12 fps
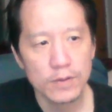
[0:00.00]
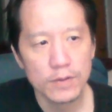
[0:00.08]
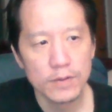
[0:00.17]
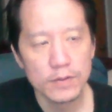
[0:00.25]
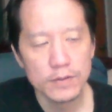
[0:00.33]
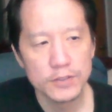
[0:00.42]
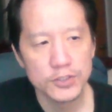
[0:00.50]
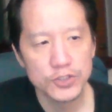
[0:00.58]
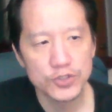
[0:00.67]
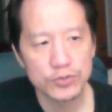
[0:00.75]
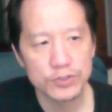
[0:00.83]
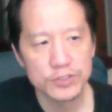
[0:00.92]

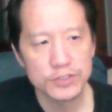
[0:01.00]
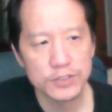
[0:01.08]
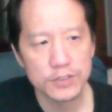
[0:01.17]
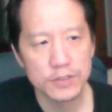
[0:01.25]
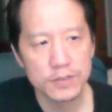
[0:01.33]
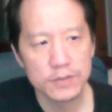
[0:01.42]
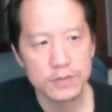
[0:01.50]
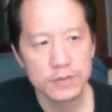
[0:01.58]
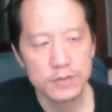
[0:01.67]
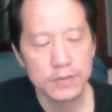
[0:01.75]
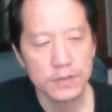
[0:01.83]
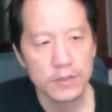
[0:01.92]
Interesting.
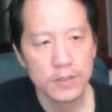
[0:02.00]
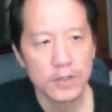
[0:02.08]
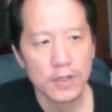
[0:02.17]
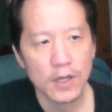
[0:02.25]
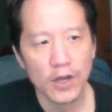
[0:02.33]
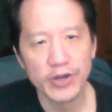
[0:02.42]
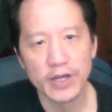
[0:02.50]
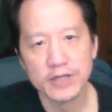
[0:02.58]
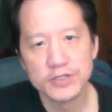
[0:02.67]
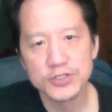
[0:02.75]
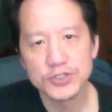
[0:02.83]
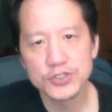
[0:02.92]
Okay,
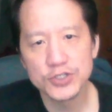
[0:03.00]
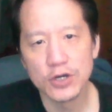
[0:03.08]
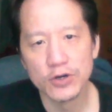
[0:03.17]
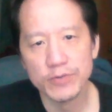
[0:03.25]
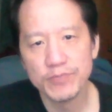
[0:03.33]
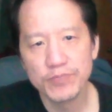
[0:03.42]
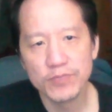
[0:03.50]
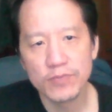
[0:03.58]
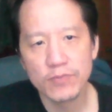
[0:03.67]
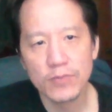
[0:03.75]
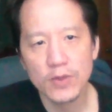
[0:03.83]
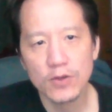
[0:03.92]
so
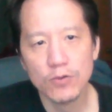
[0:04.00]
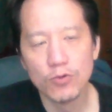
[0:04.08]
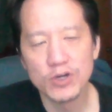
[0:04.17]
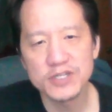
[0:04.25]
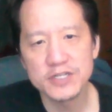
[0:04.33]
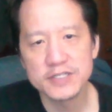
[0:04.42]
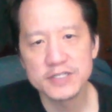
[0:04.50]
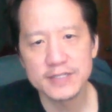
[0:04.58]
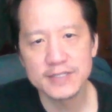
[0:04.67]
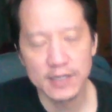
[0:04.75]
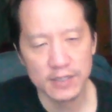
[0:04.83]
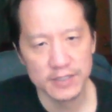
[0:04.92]
what does that
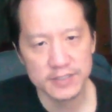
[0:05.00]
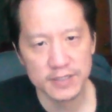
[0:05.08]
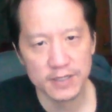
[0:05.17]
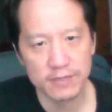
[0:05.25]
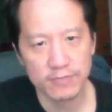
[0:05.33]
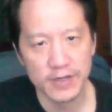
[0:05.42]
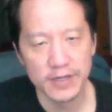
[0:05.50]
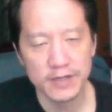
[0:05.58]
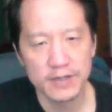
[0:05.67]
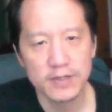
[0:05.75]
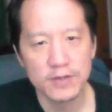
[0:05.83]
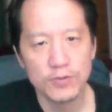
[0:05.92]
tell us then, right?
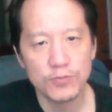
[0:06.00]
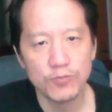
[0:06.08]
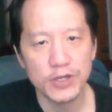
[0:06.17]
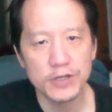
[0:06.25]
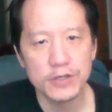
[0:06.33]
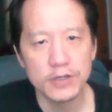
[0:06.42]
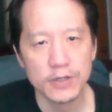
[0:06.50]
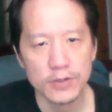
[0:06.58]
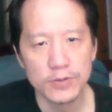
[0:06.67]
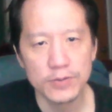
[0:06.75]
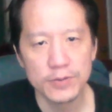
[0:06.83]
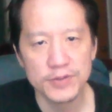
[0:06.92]
We
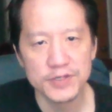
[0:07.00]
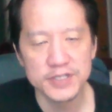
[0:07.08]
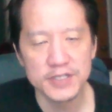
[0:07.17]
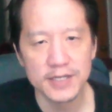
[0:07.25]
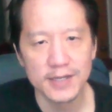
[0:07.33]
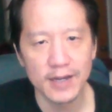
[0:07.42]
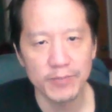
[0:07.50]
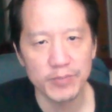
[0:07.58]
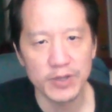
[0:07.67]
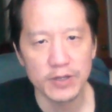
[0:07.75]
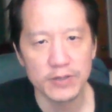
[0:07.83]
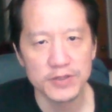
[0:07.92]
know this cannot be
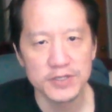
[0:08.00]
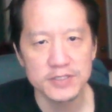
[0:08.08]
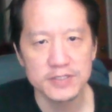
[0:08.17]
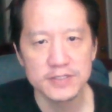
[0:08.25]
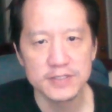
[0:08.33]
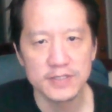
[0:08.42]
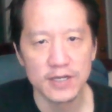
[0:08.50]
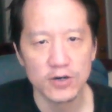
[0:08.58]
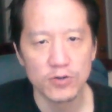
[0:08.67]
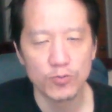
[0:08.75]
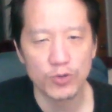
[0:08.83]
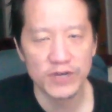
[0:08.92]
good. This cell,
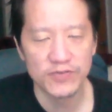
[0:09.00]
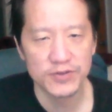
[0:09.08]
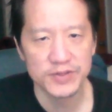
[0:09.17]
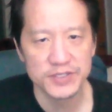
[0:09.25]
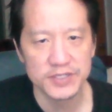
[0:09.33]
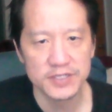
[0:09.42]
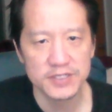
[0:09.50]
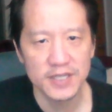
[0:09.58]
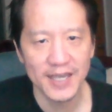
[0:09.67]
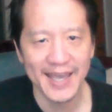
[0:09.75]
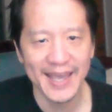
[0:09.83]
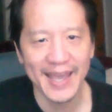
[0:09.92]
whatever this is,
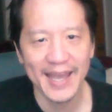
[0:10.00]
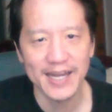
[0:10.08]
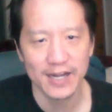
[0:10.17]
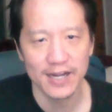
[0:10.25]
cannot